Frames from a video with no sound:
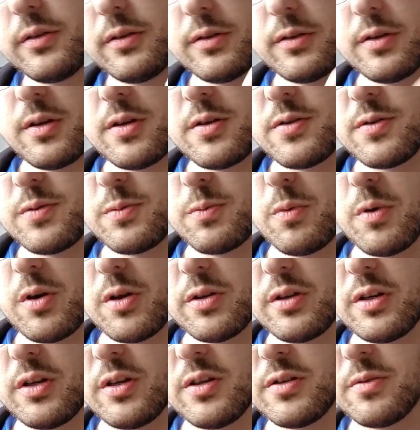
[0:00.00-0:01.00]
This
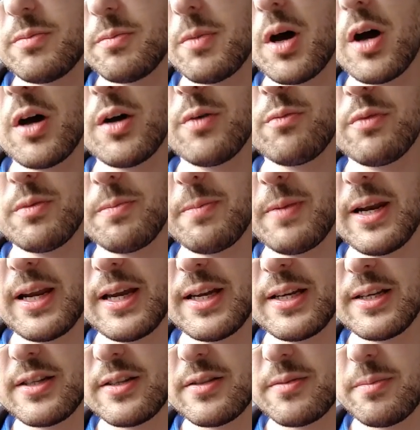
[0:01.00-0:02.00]
one is my
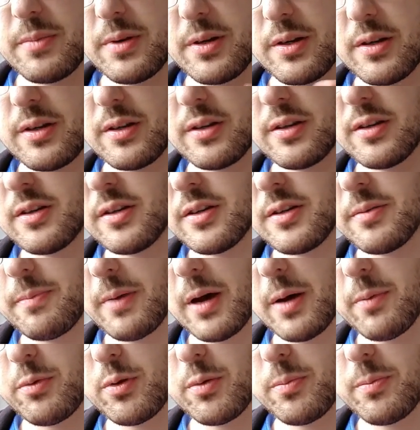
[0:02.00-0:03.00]
replacement
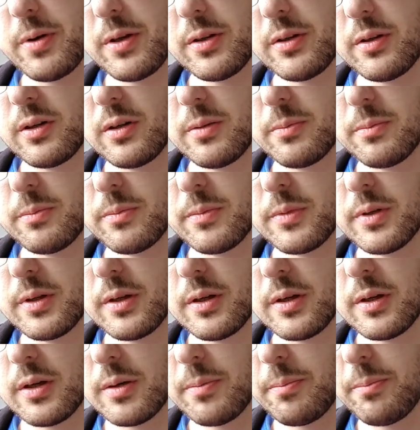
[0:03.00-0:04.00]
Papiopedilum
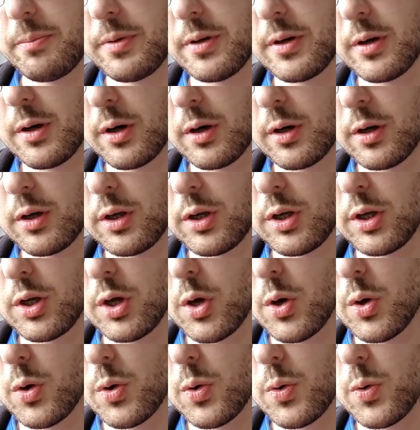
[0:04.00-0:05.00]
uh,
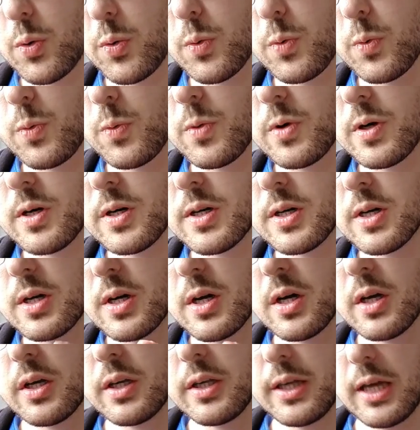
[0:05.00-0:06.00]
Pinocchio
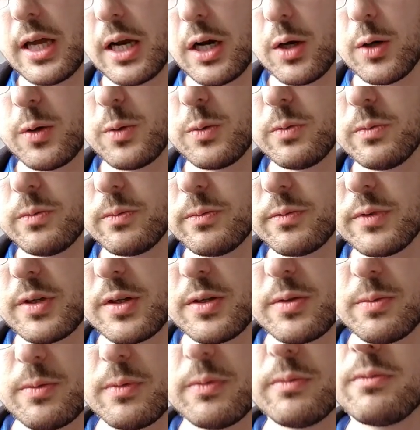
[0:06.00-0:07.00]
yellow.
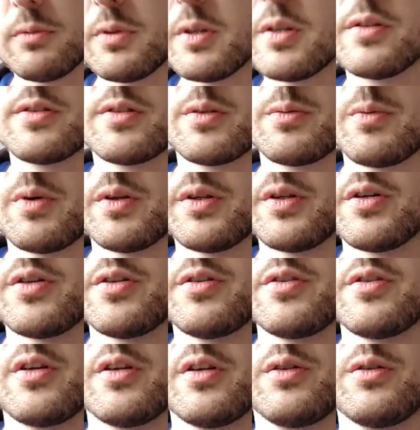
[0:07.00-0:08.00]
This one, it's the one I
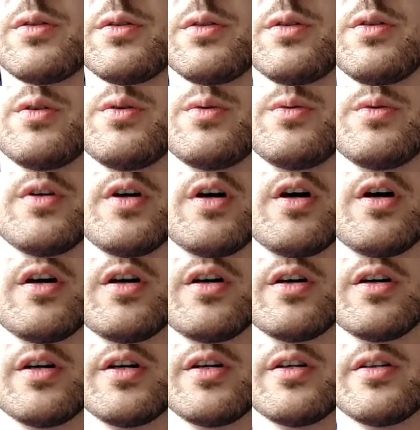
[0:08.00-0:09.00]
said to you
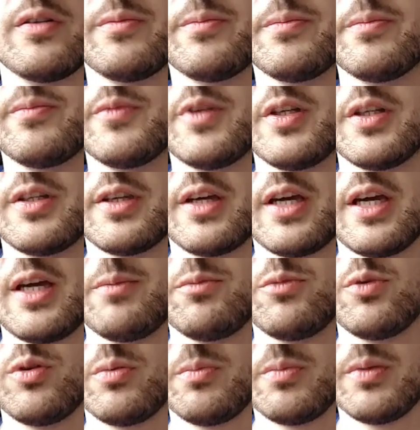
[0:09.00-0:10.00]
that um, it came
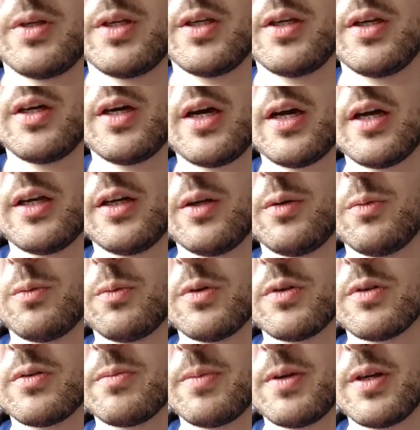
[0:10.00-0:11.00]
to me and it
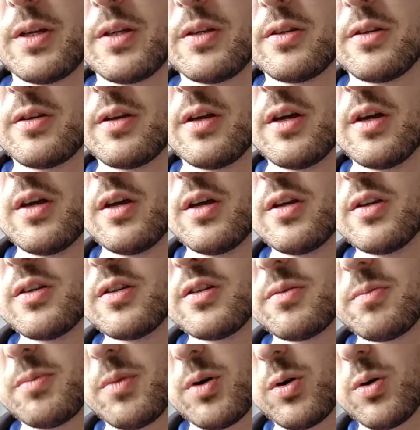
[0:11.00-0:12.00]
was a bit
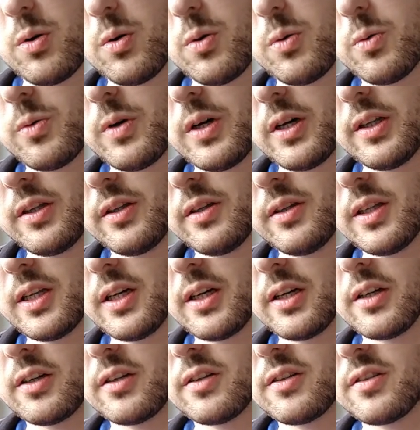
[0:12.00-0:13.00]
small and
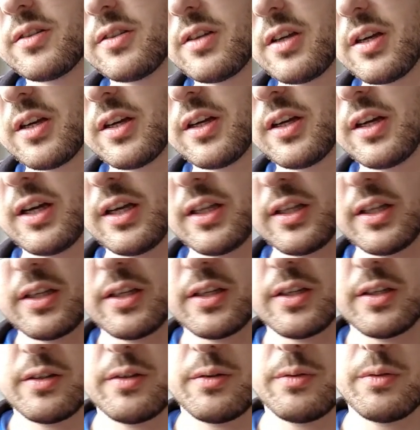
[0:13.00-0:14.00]
like sick, and
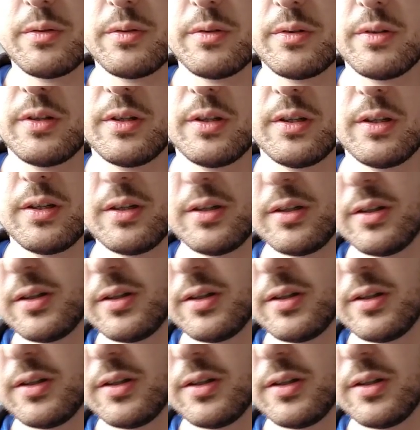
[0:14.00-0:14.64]
the the the